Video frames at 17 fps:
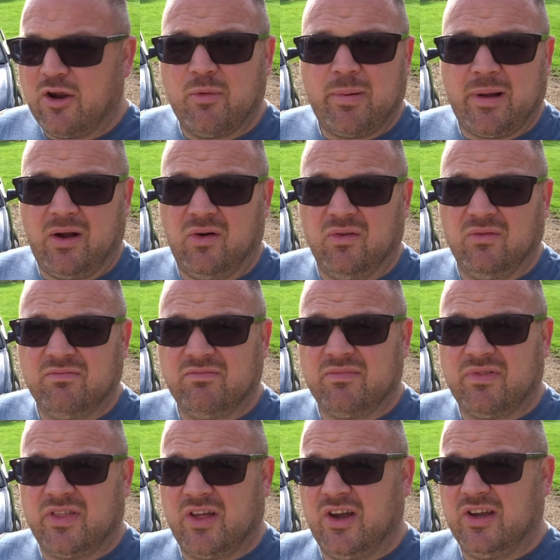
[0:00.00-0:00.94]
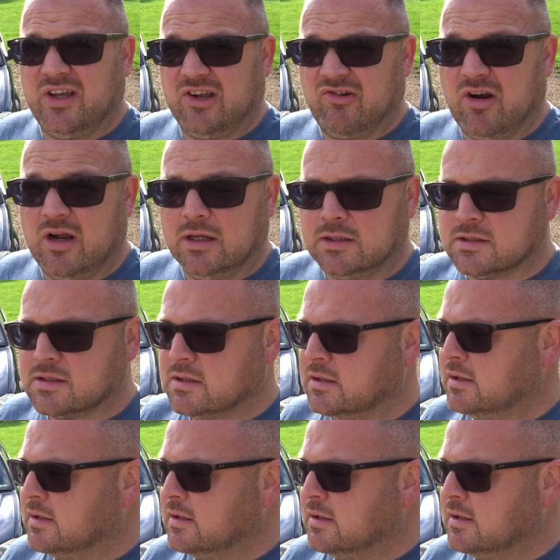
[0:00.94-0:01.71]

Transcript: about 30 grand.